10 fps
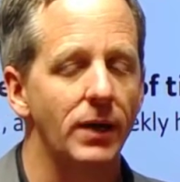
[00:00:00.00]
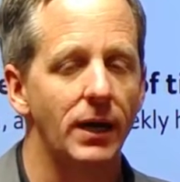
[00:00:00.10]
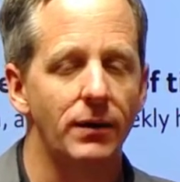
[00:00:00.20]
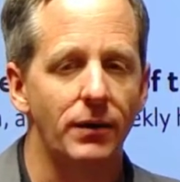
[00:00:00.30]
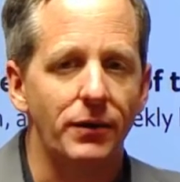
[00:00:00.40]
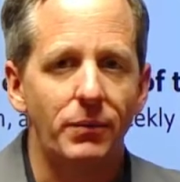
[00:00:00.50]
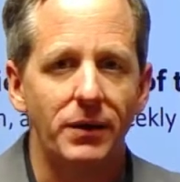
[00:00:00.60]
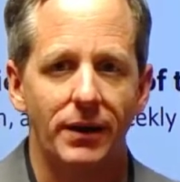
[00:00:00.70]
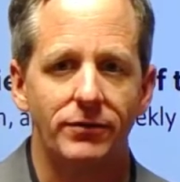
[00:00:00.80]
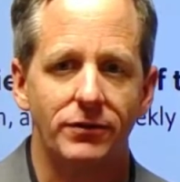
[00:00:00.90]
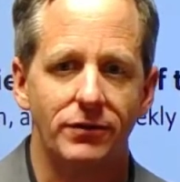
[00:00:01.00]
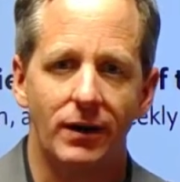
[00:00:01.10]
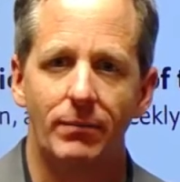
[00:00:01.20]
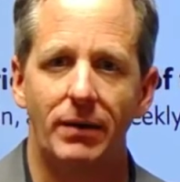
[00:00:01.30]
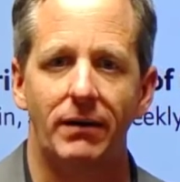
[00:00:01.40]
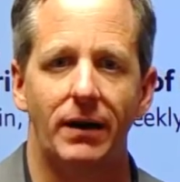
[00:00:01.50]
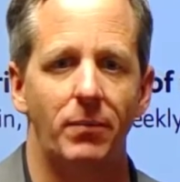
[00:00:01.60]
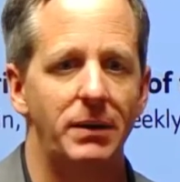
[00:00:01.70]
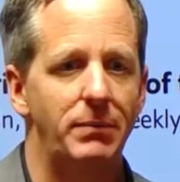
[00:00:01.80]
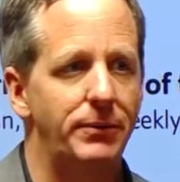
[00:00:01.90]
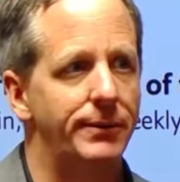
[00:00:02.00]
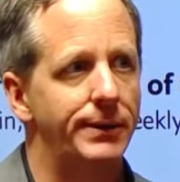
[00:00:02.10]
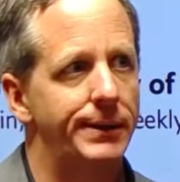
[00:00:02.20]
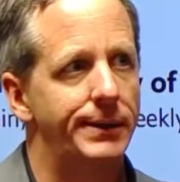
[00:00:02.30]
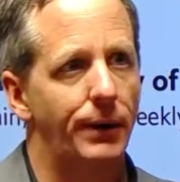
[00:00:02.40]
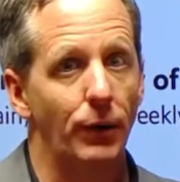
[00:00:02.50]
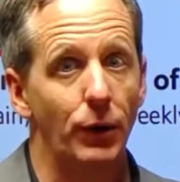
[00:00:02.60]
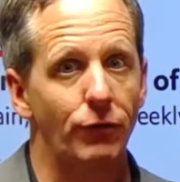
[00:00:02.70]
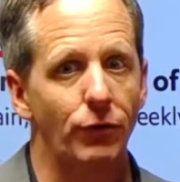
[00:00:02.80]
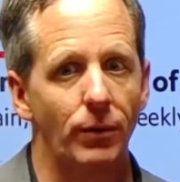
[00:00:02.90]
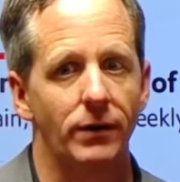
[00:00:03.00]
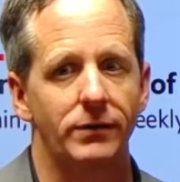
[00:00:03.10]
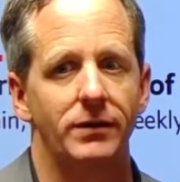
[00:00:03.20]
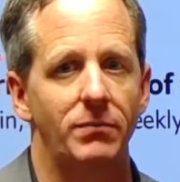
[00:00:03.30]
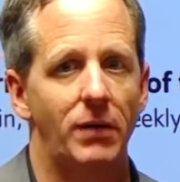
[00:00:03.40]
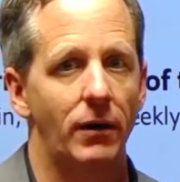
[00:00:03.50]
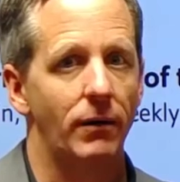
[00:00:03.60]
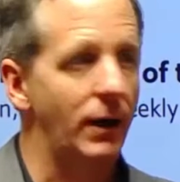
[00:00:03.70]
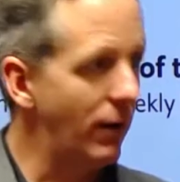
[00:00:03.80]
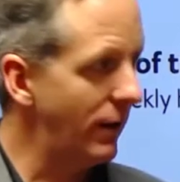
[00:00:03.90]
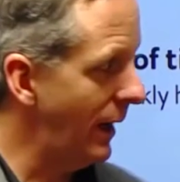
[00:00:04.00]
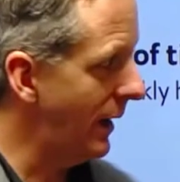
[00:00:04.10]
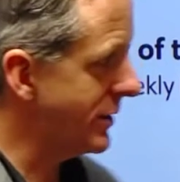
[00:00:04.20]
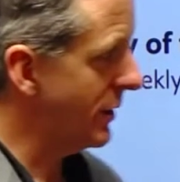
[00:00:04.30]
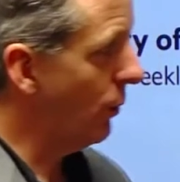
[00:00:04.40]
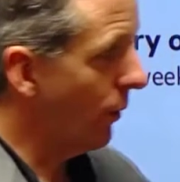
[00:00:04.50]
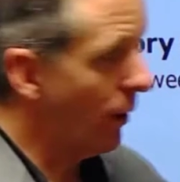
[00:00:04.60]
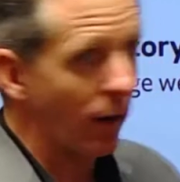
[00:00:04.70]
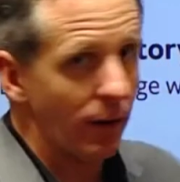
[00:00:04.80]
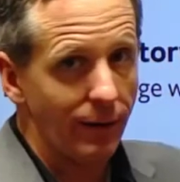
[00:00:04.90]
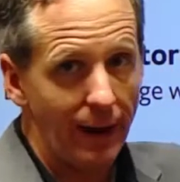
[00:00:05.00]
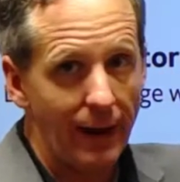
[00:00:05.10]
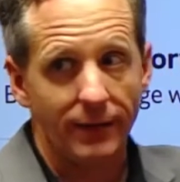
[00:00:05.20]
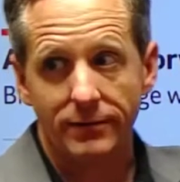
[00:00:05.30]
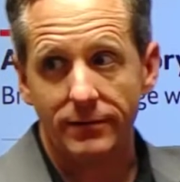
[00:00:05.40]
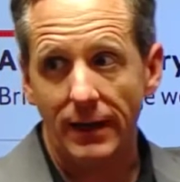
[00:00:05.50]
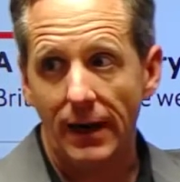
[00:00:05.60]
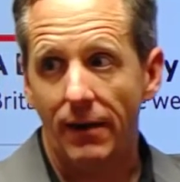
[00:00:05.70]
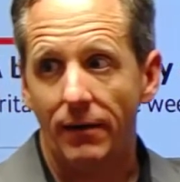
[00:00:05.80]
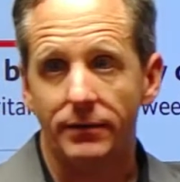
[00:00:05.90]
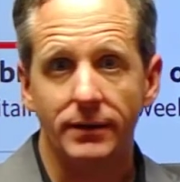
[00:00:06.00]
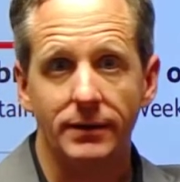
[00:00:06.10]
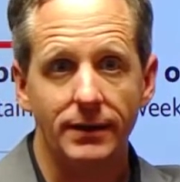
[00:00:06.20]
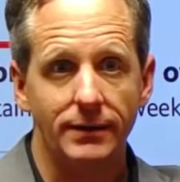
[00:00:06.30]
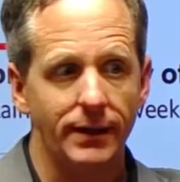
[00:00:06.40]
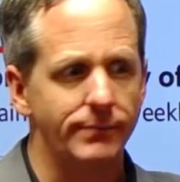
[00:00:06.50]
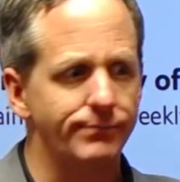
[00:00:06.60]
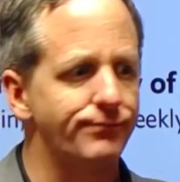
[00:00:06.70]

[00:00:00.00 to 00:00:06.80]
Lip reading: And although we love to talk about how people are overworked in the modern era, they actually work less now than they did.